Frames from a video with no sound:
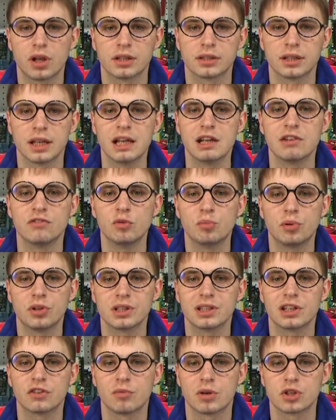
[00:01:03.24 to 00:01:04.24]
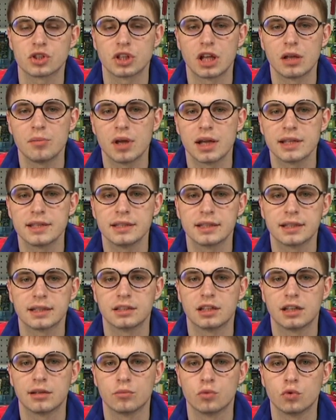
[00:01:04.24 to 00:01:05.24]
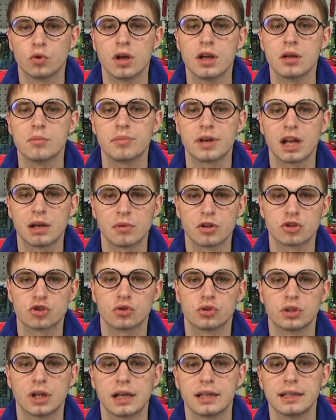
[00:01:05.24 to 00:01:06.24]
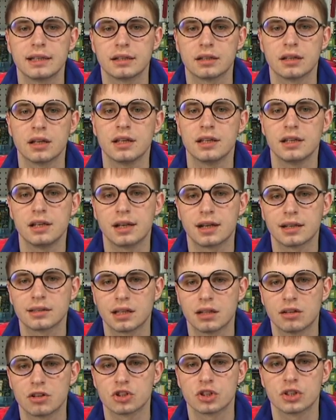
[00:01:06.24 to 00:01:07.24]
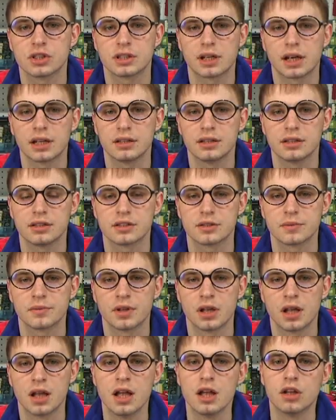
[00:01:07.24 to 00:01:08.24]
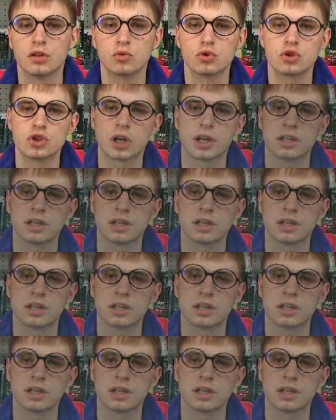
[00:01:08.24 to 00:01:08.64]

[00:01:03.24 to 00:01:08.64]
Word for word: patterns, executed in the scale of 1-1 from magazine or catalog pages.